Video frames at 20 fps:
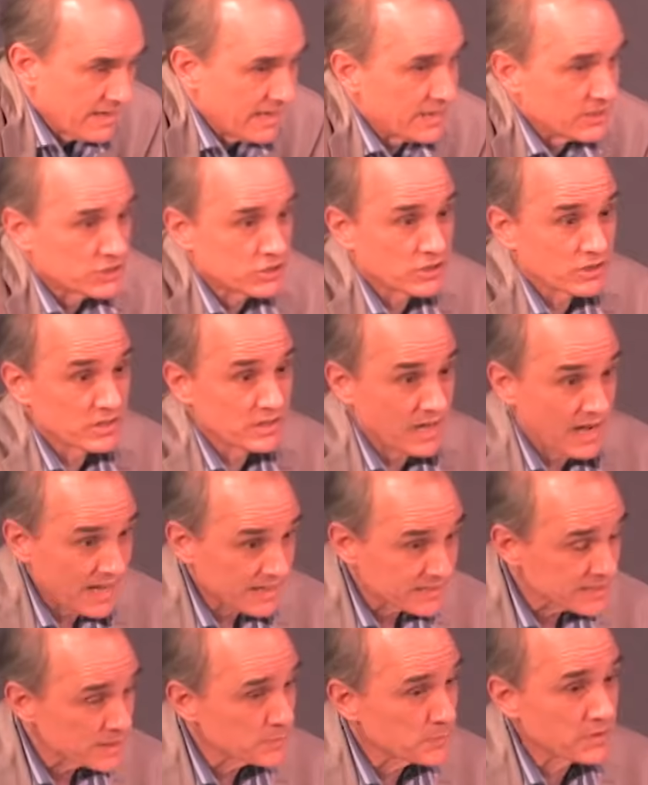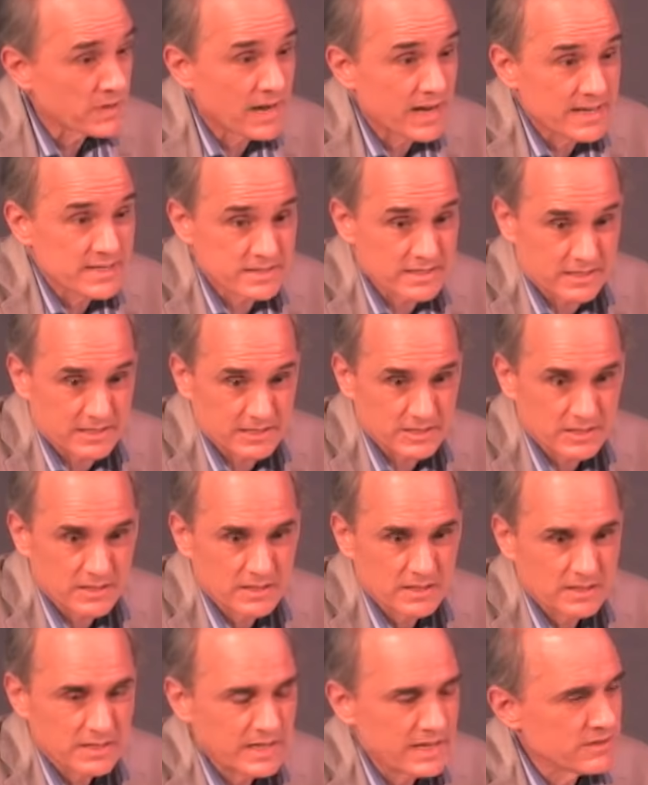It should not surprise us
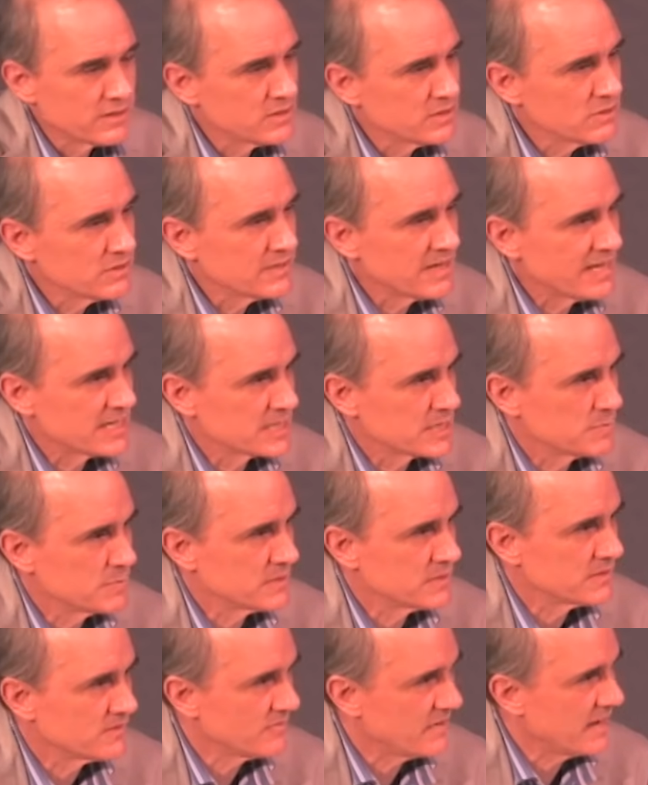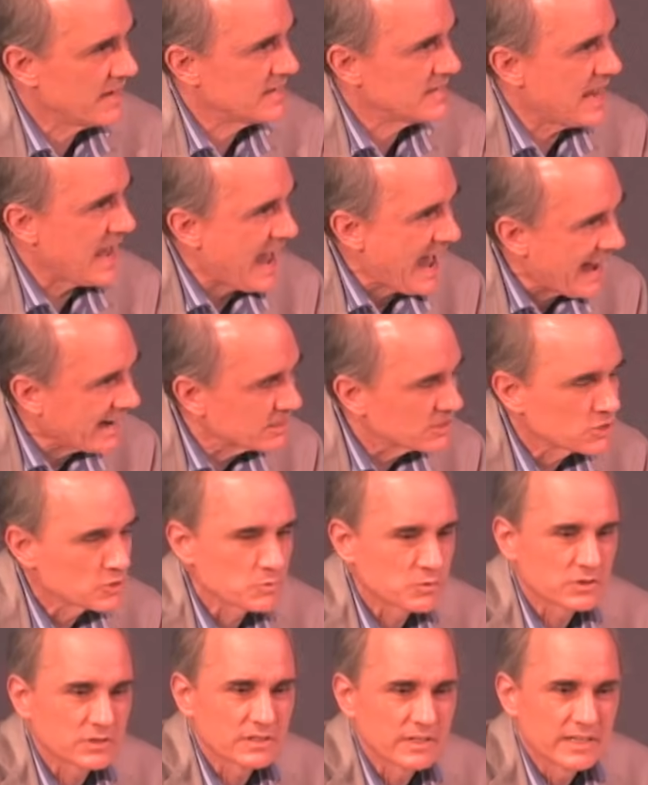in the New Testament to find
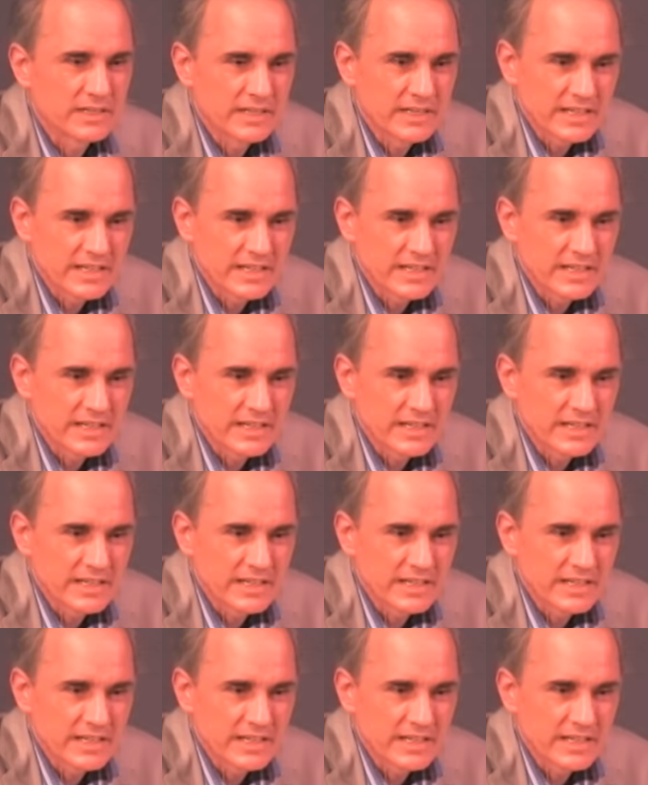actual